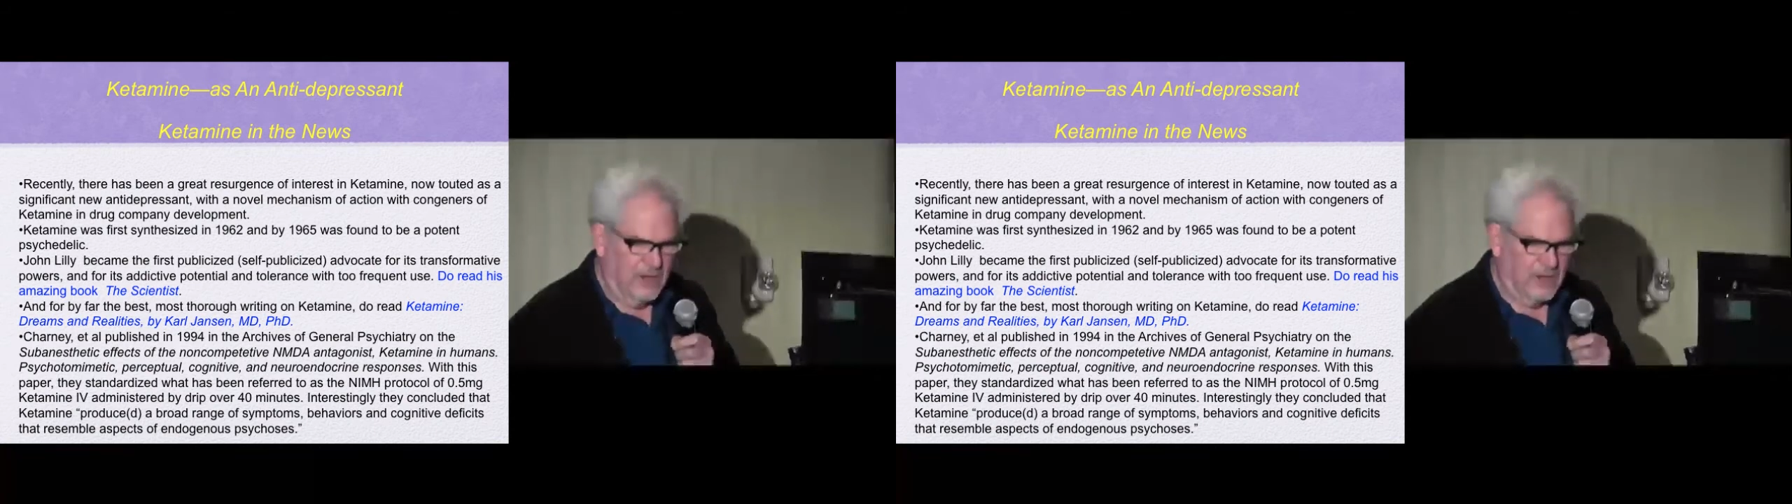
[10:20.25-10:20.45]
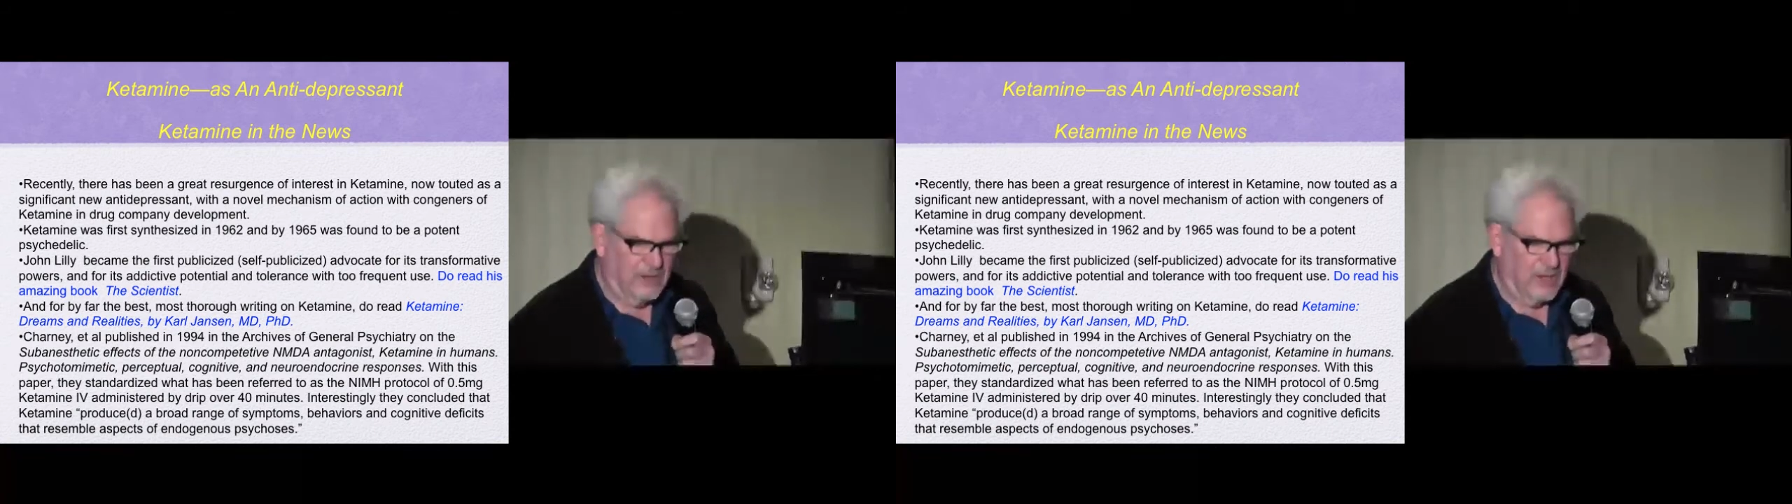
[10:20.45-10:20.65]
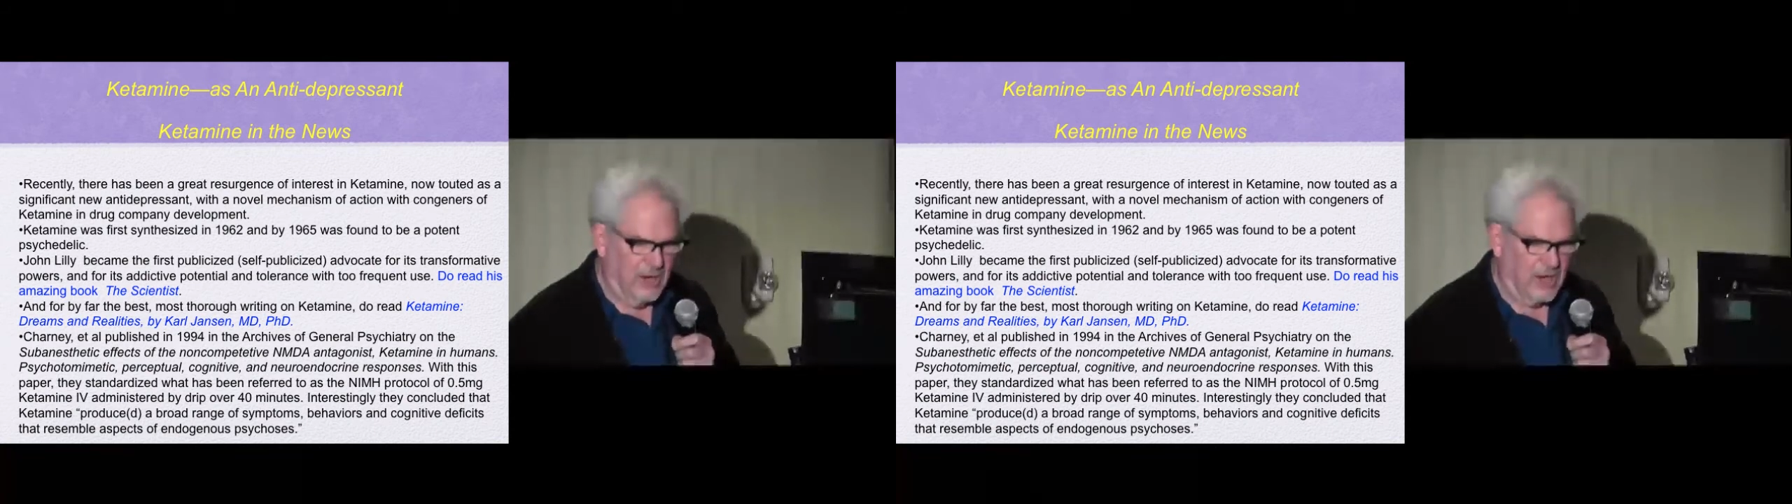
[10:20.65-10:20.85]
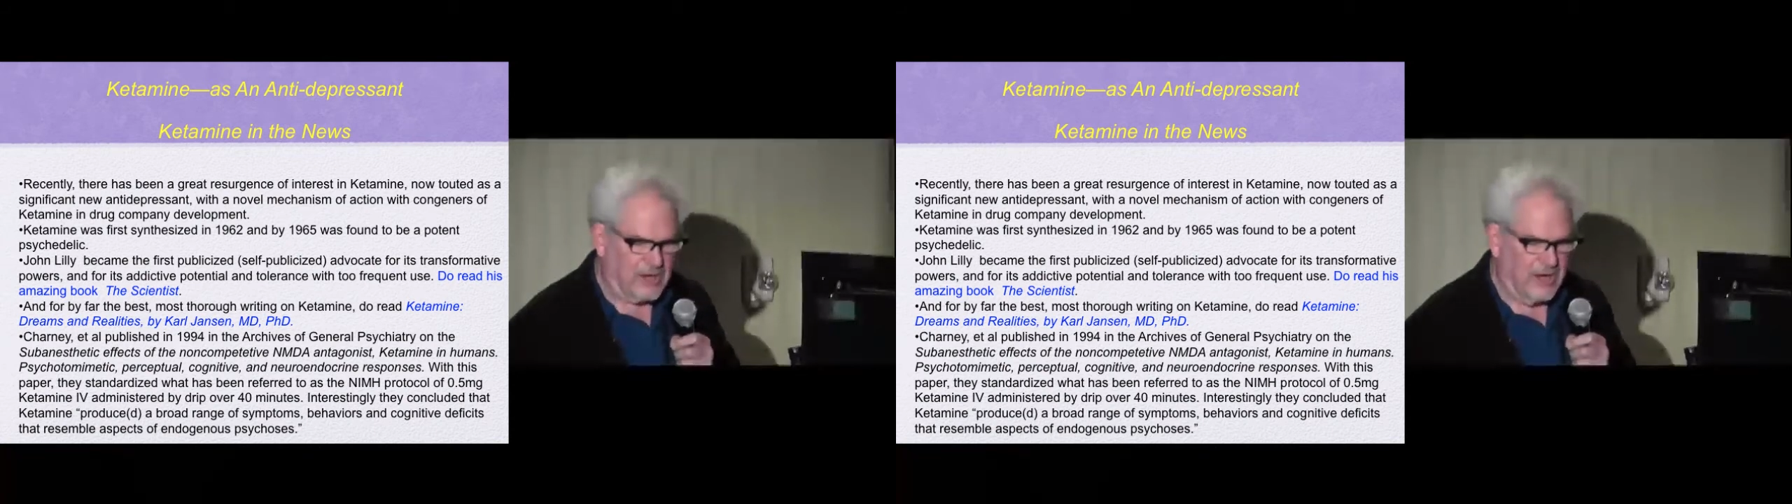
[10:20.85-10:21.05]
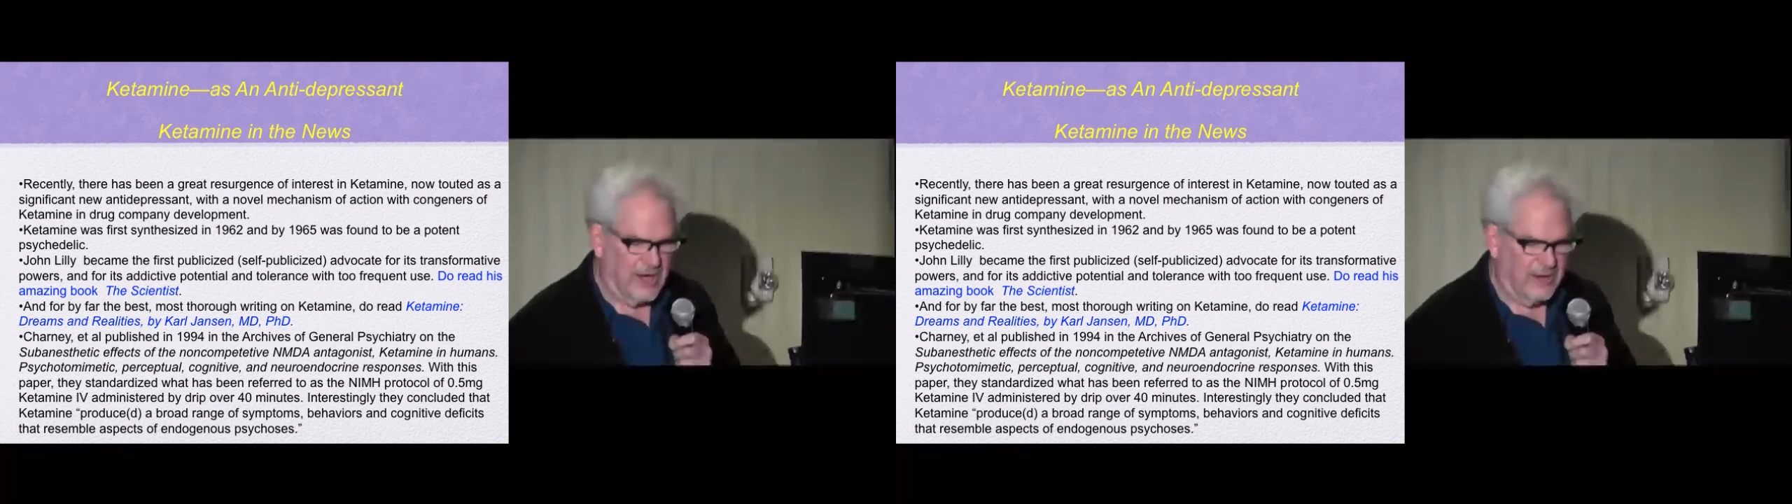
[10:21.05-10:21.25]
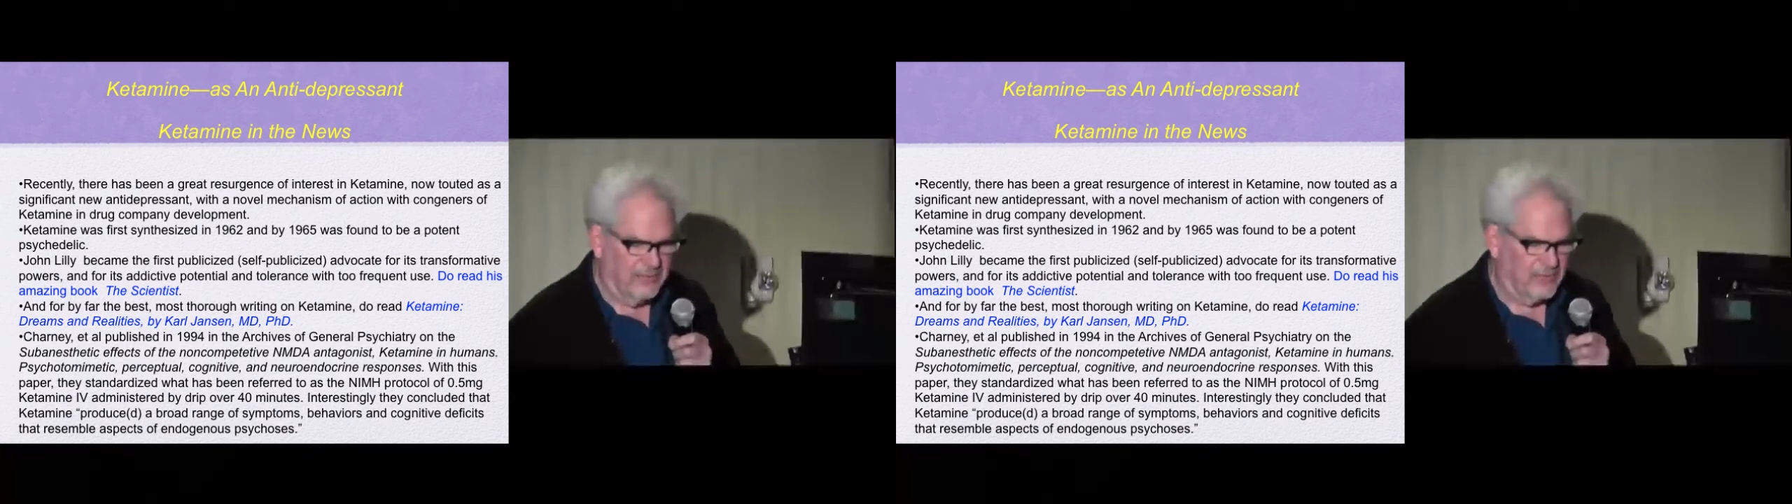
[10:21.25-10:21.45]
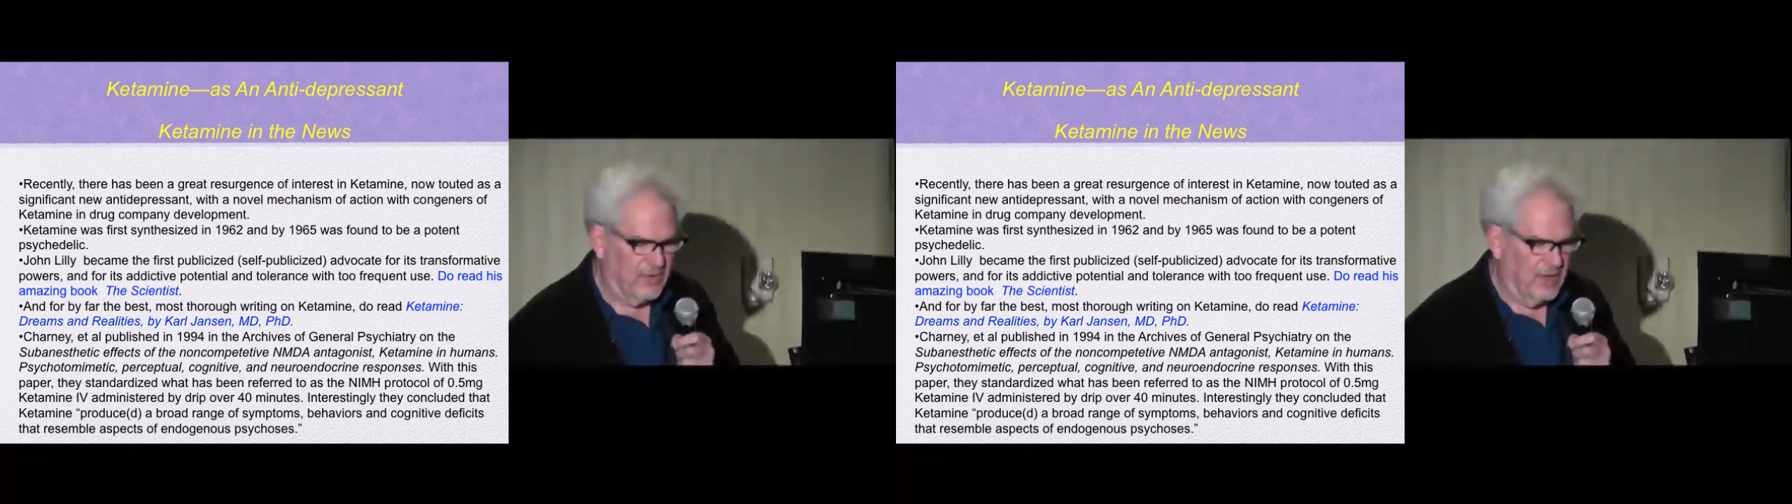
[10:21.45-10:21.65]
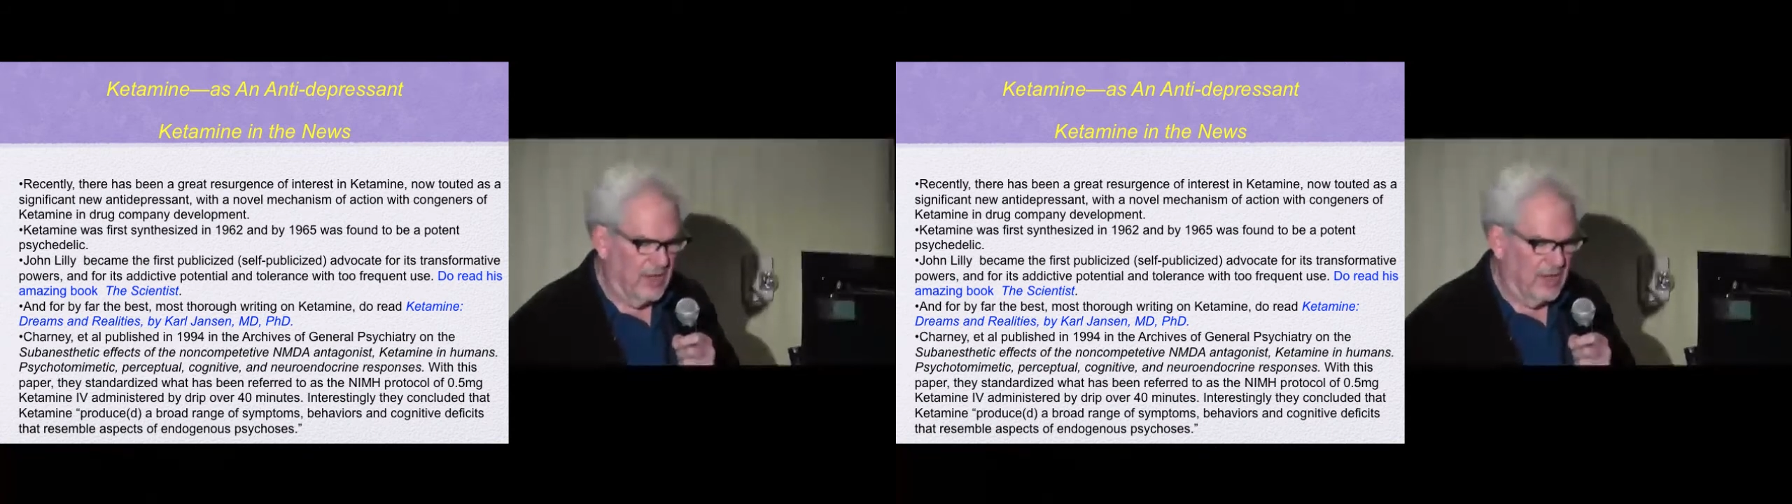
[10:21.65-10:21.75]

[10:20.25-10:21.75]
in the archives.